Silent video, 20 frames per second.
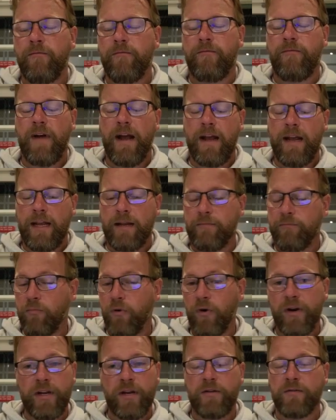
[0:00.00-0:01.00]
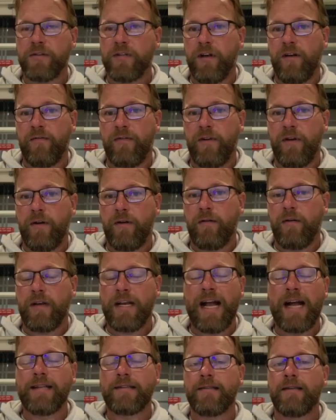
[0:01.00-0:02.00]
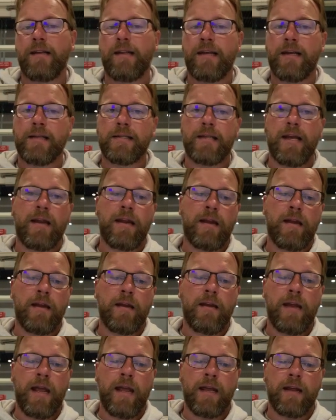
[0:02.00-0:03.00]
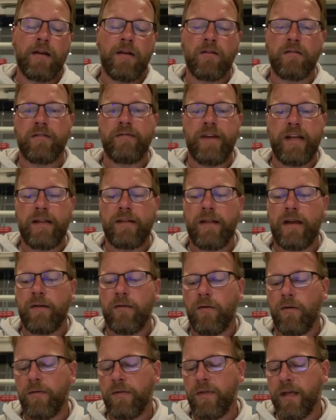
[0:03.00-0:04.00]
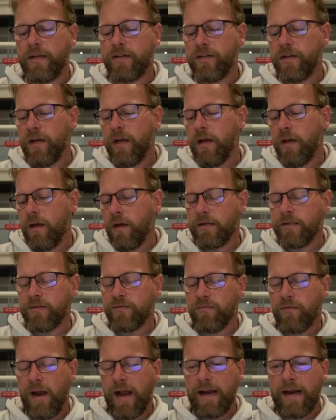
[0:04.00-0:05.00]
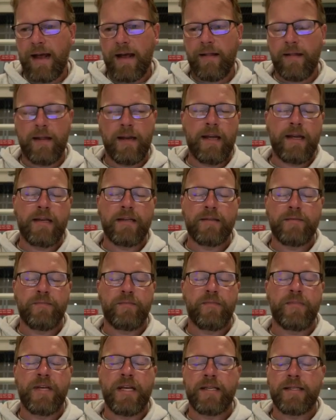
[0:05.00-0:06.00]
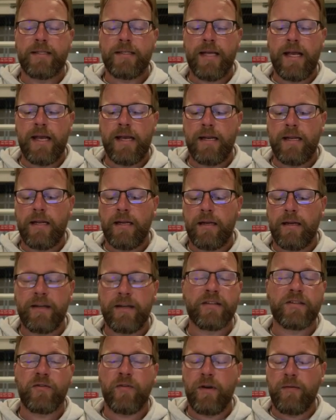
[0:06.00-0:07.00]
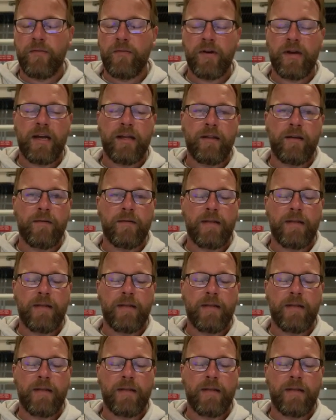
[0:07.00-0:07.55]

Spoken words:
and putting yourself there, constantly extending it and cultivating that growth edge. As Ryan Holiday has said, and he has a great book on there,